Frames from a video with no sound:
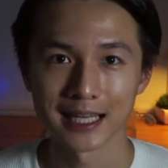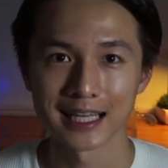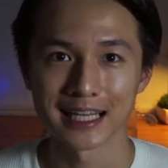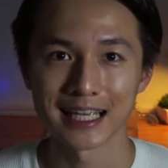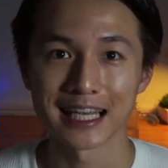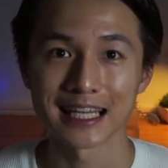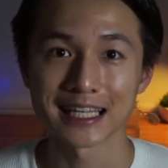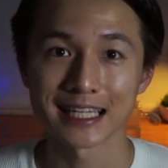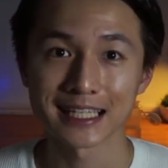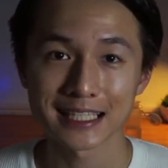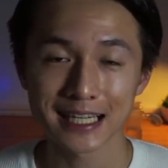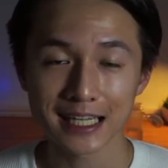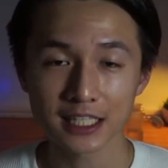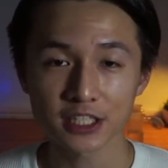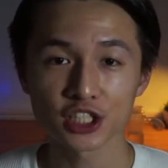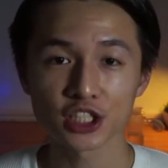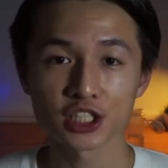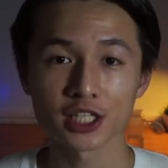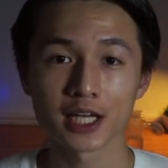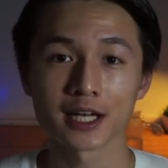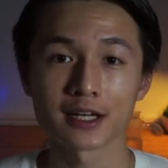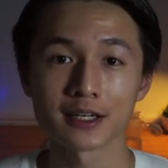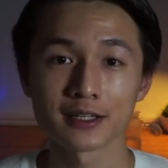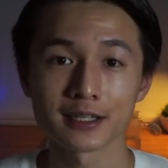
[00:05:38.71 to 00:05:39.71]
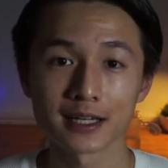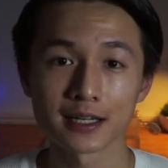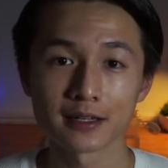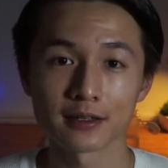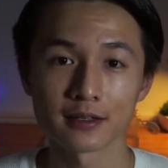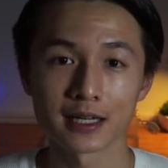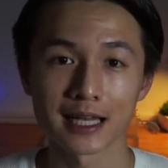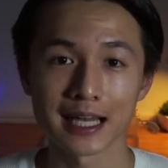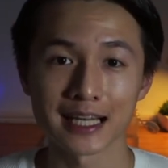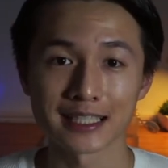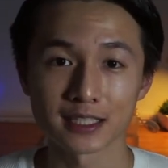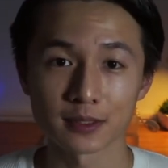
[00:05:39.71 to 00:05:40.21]
In a nutshell,
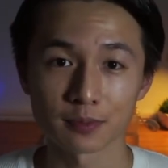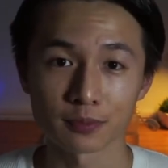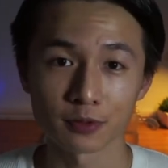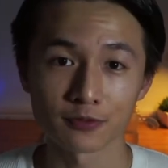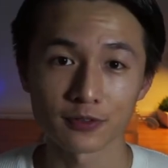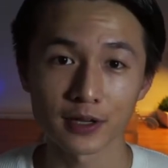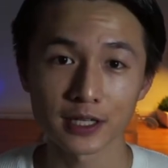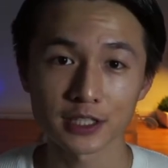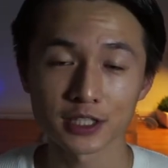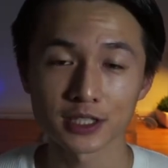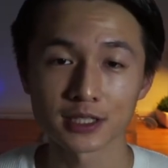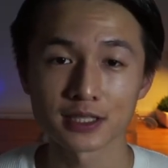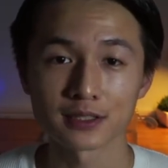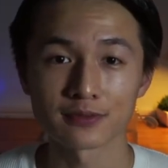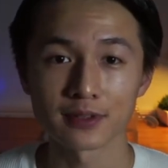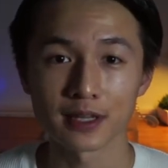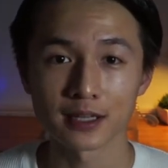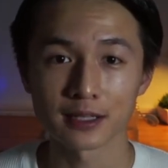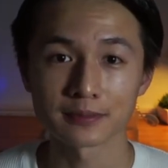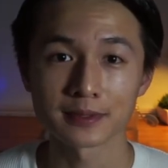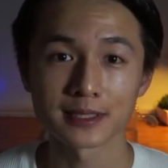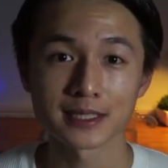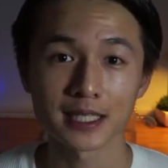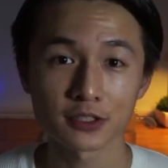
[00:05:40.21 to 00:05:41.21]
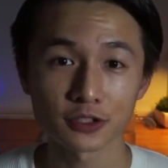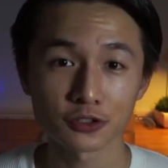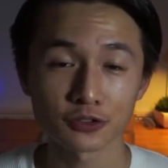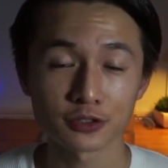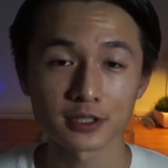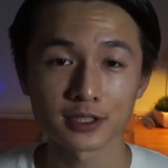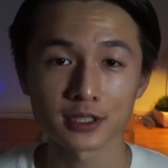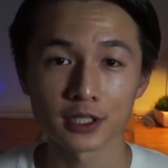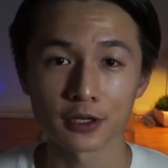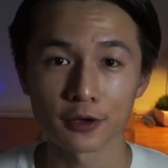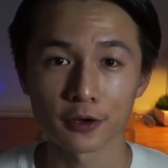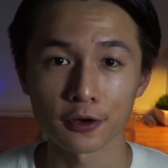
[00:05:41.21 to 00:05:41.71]
as the profession developed
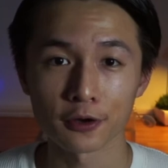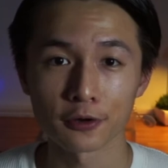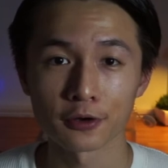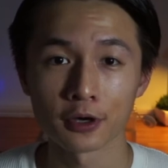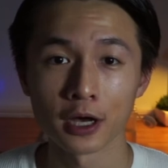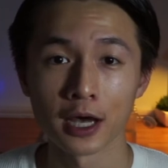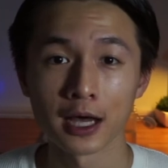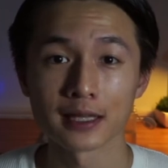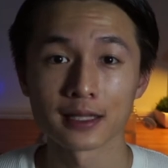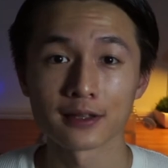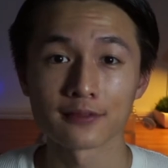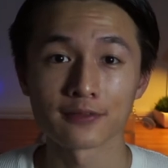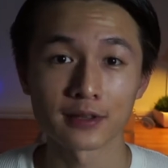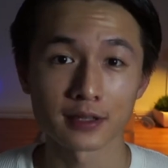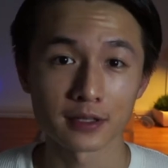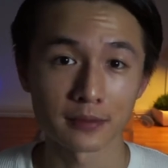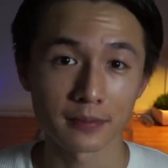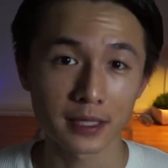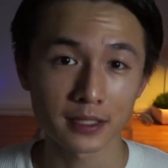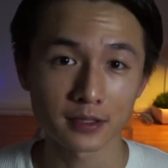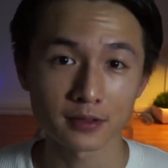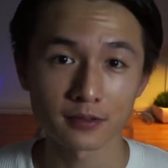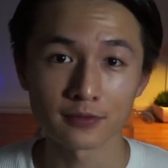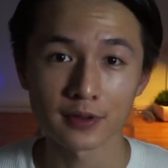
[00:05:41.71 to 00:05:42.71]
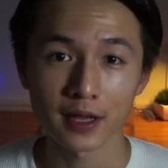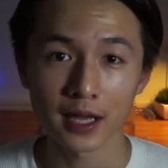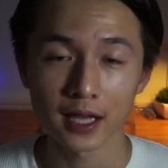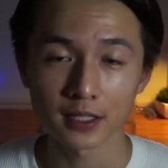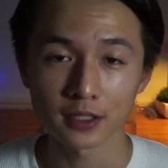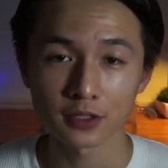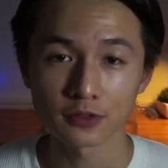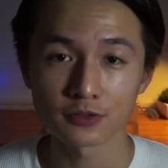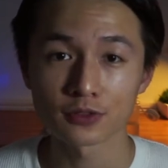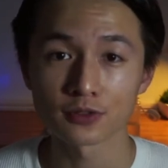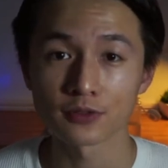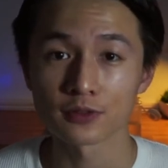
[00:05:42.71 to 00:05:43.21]
centuries ago, the fundamental
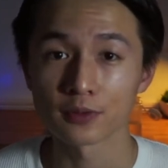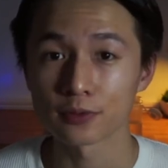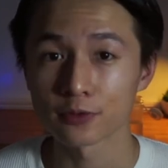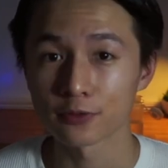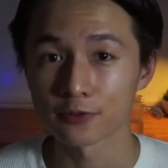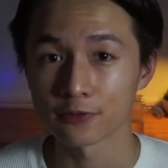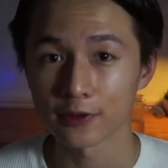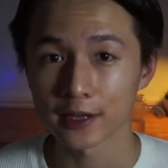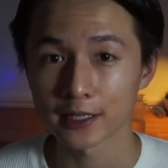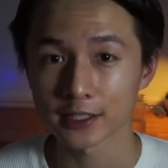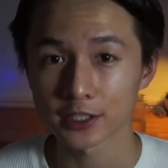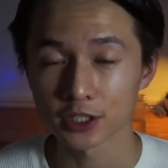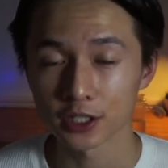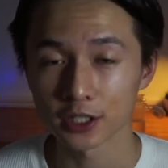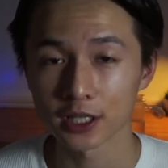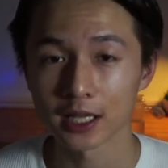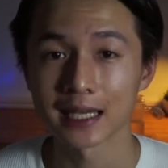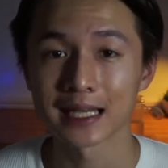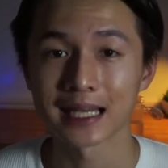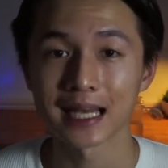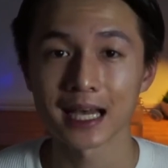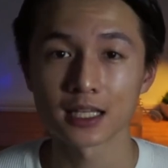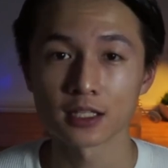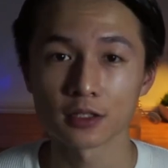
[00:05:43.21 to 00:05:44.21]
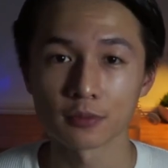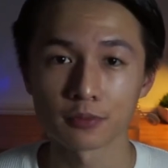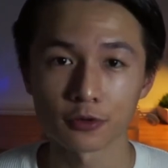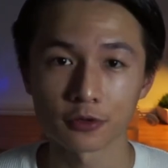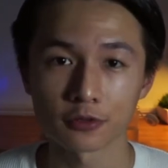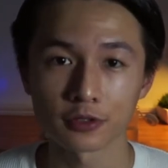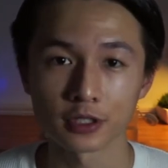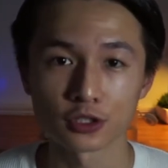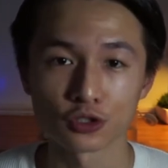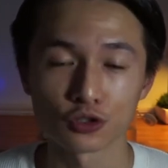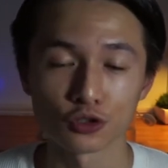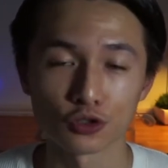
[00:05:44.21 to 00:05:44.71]
values of the profession kind of
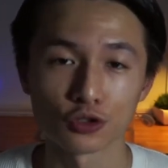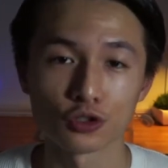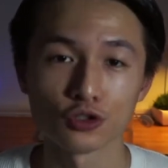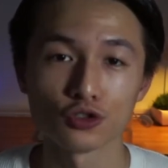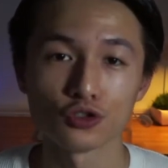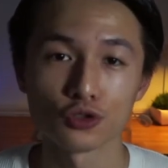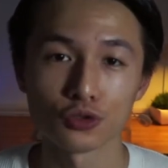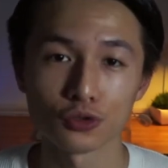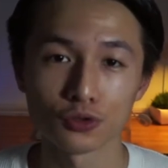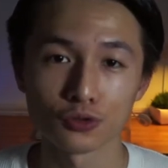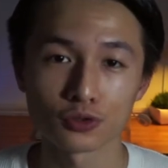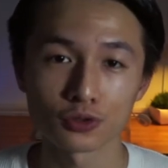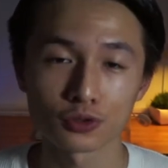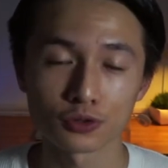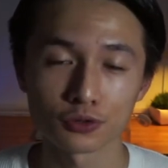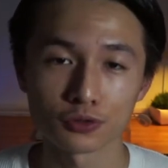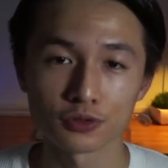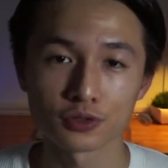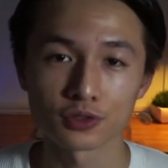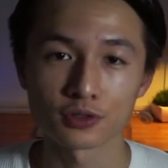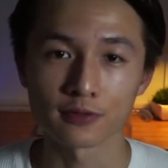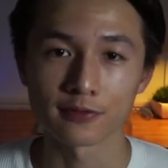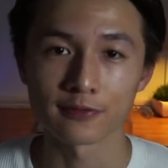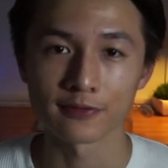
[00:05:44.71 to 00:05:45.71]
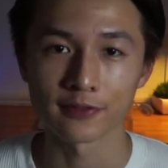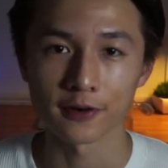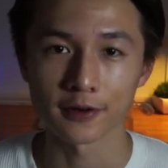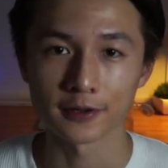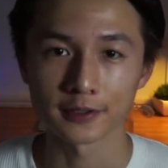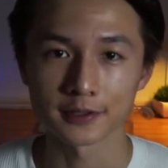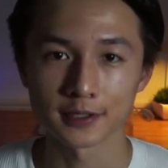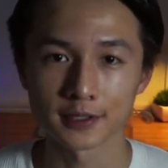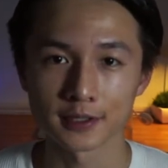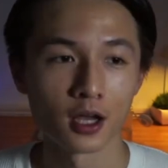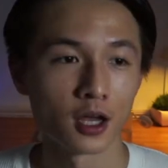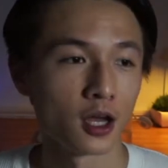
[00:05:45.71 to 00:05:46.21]
broke into two schools of
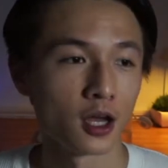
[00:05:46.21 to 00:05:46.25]
thought.